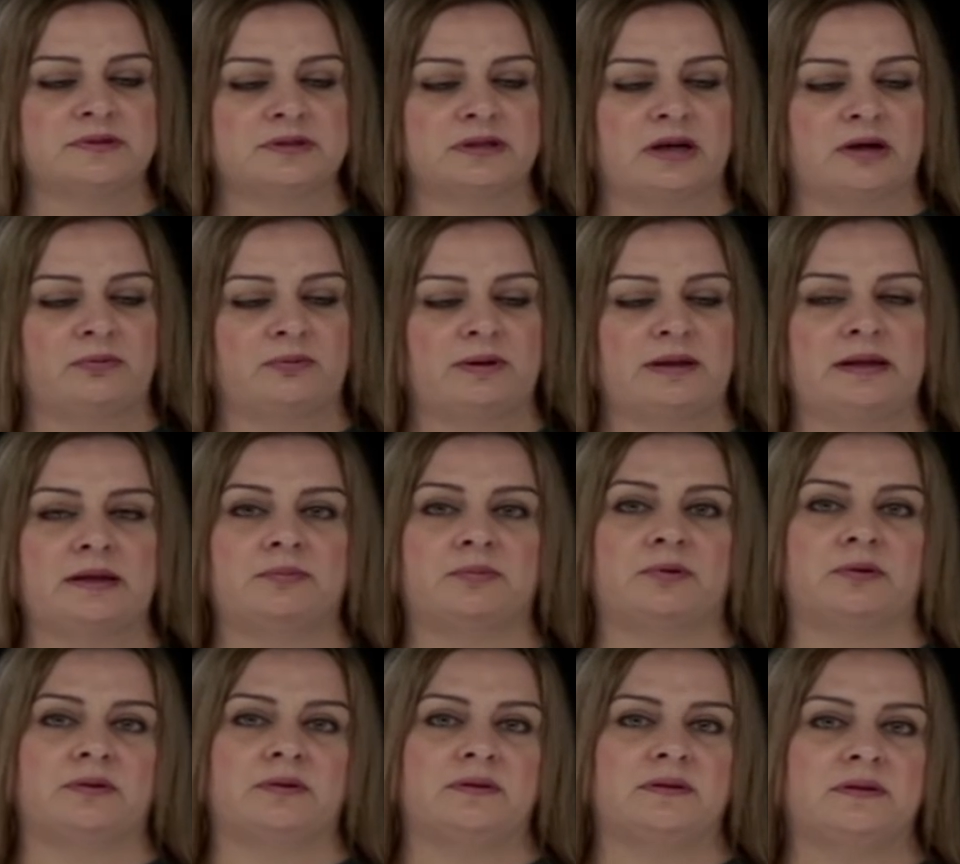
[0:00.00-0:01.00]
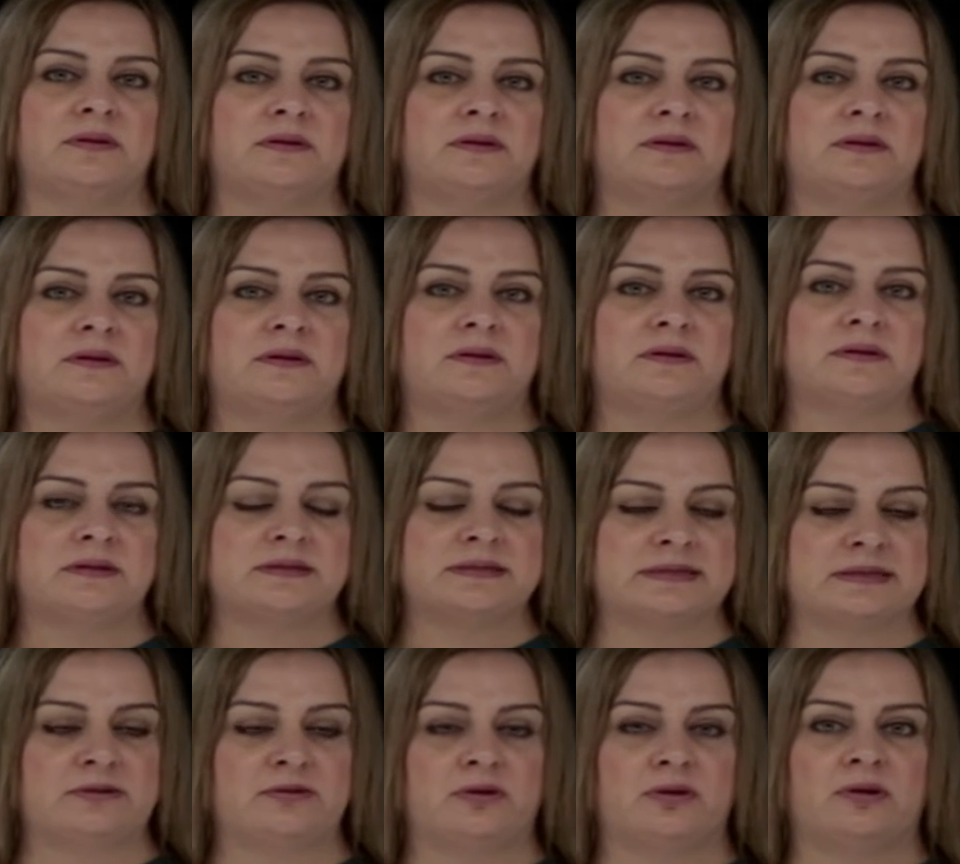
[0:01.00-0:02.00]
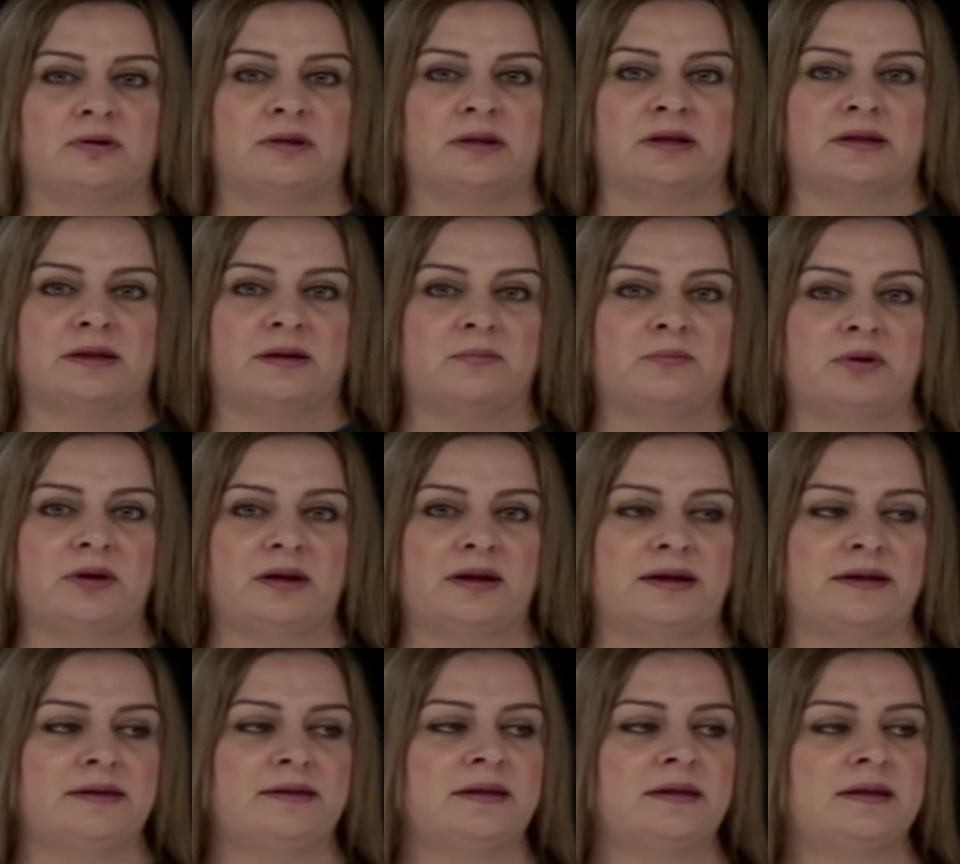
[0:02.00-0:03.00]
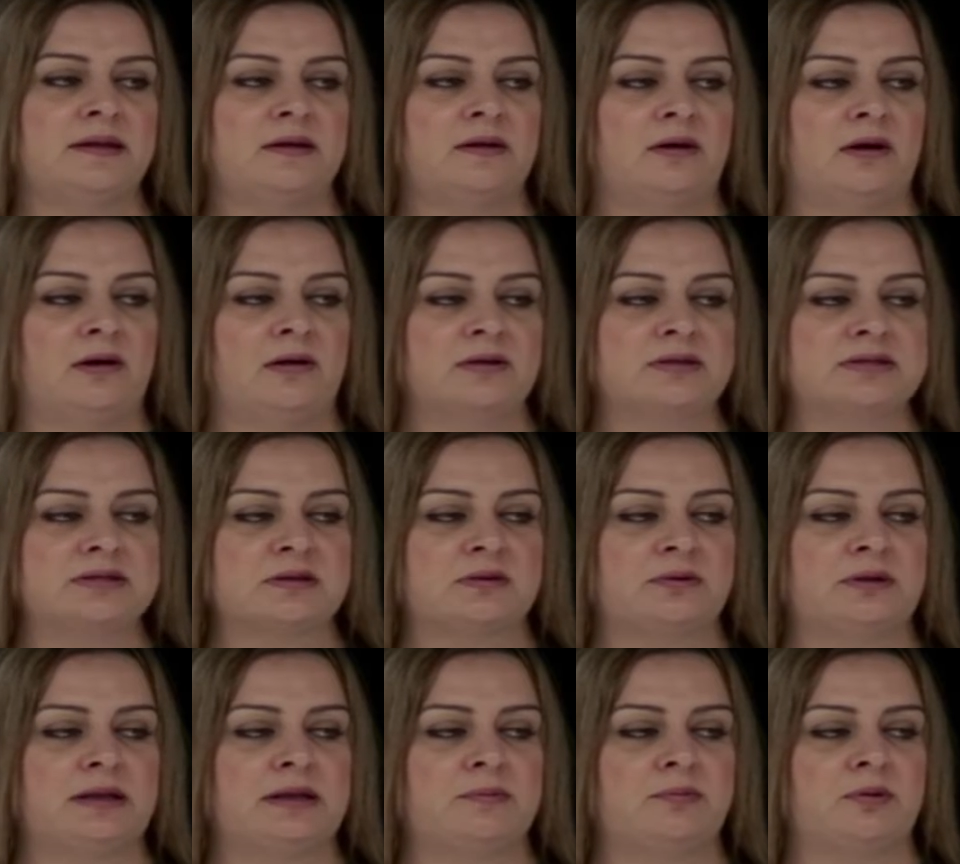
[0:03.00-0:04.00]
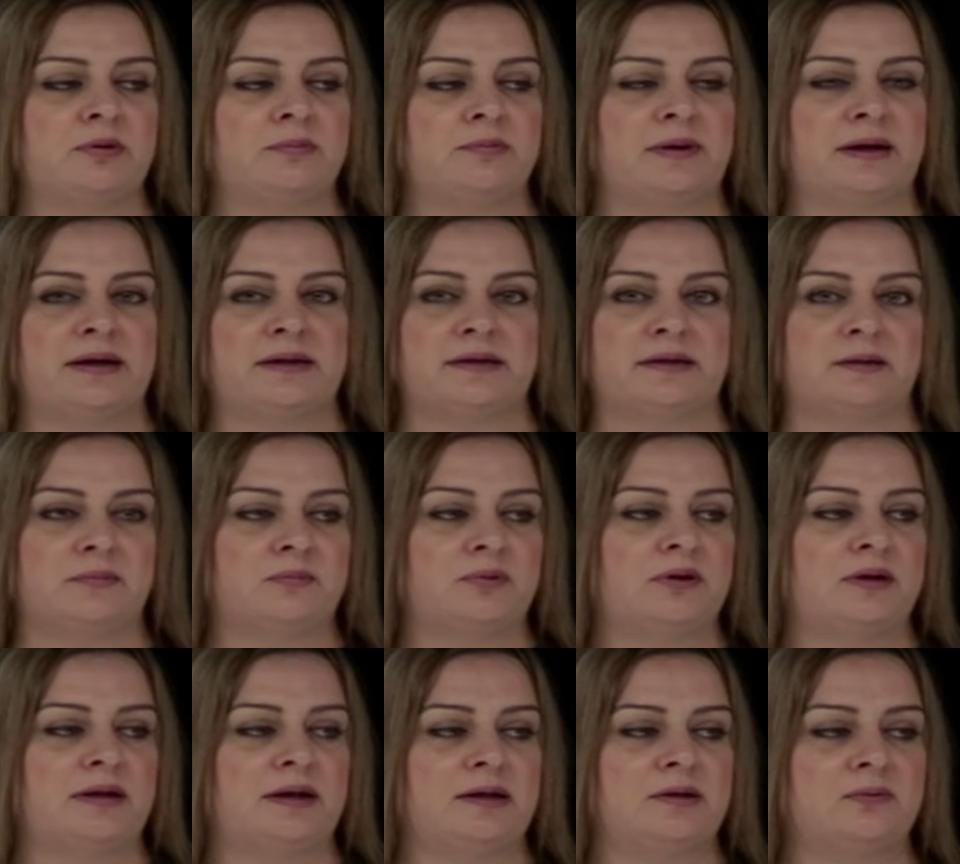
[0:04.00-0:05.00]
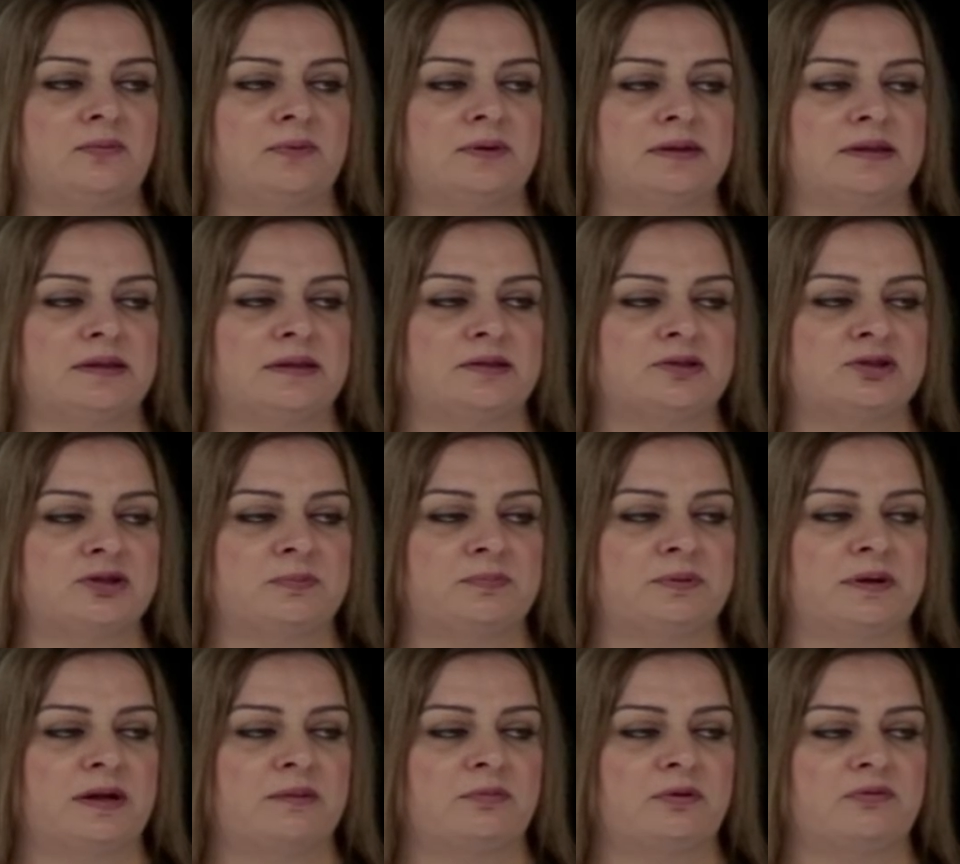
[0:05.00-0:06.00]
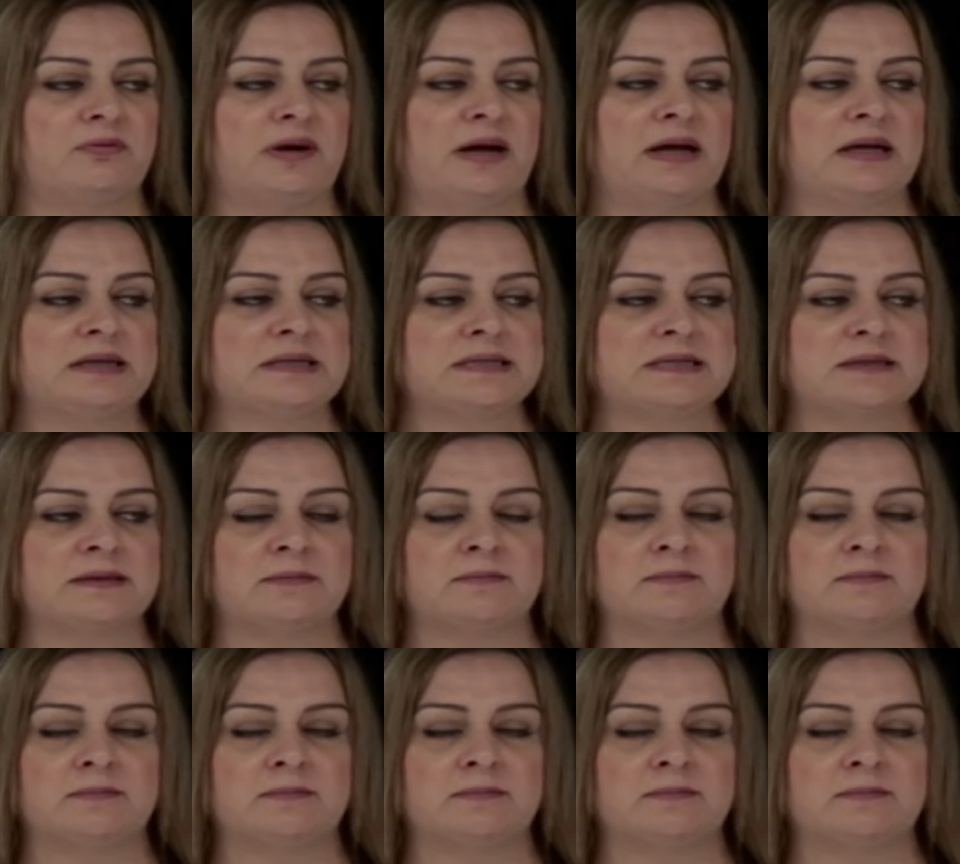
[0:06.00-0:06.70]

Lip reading: So I will label 0 on the number line. Also label my number line with g prime of x